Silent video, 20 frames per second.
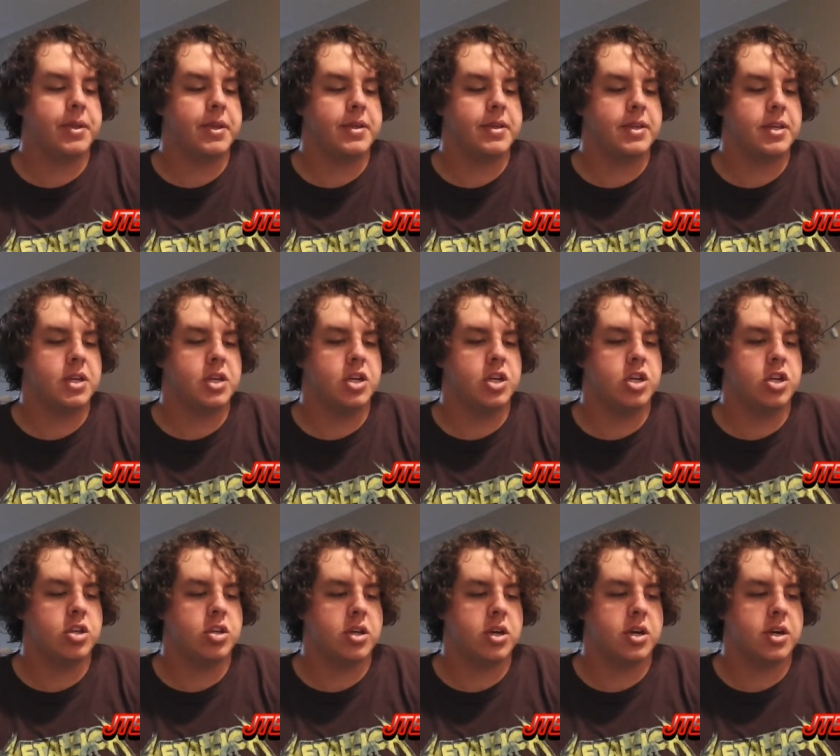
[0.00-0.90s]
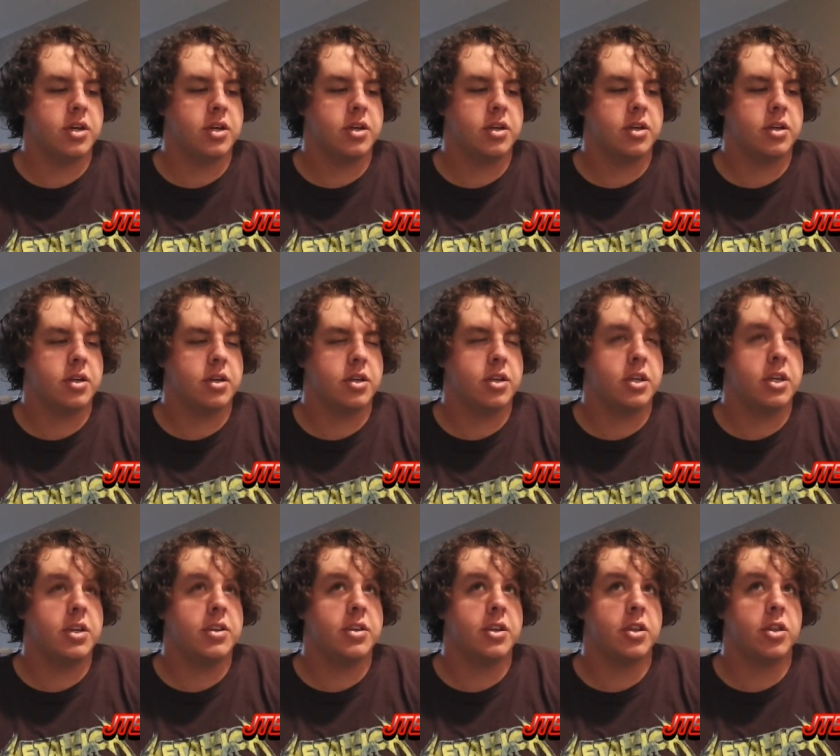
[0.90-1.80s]
this is uh,
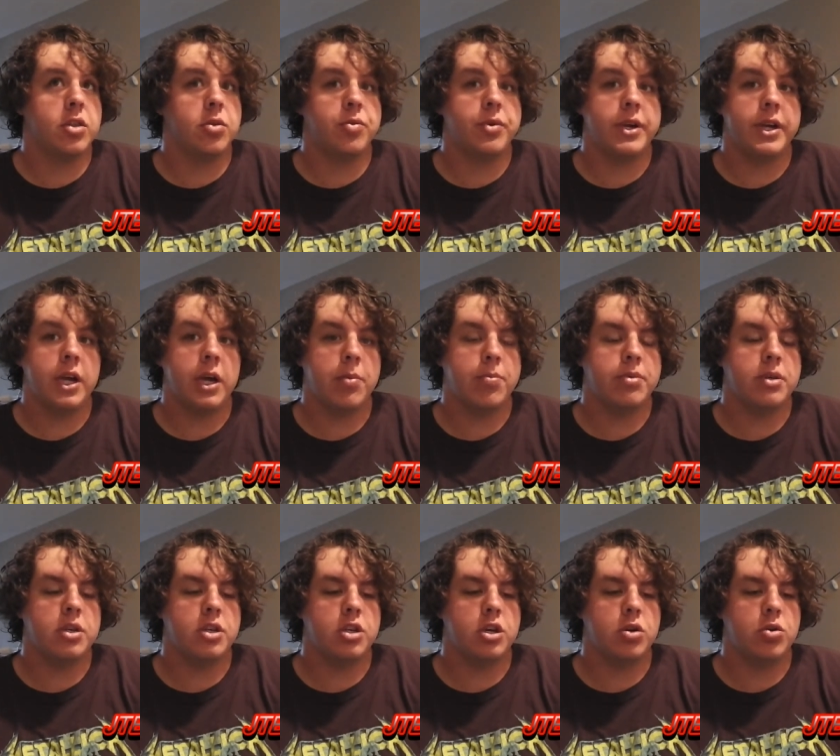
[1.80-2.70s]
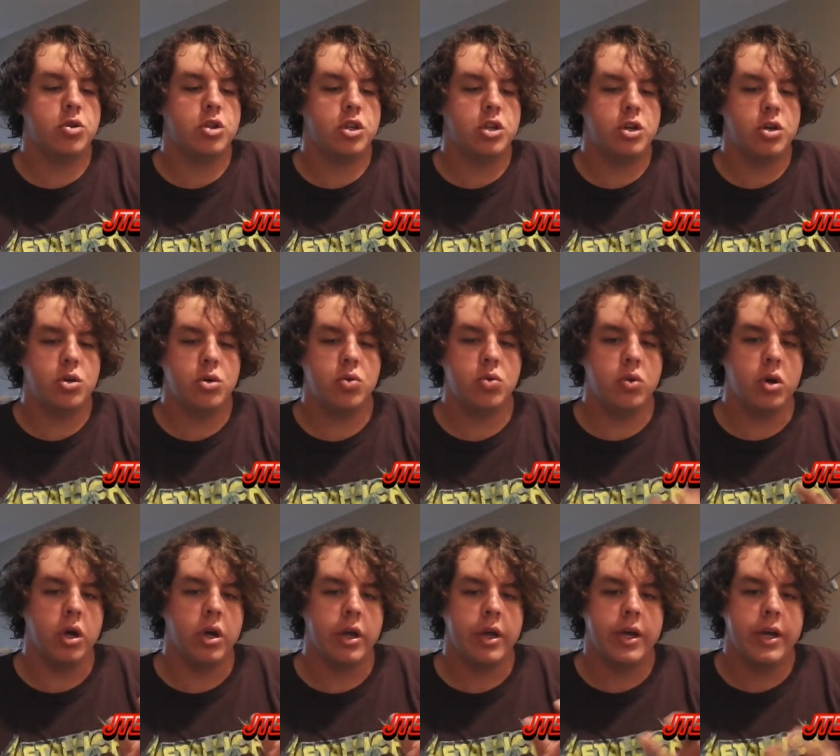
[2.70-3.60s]
season 3, episode 2.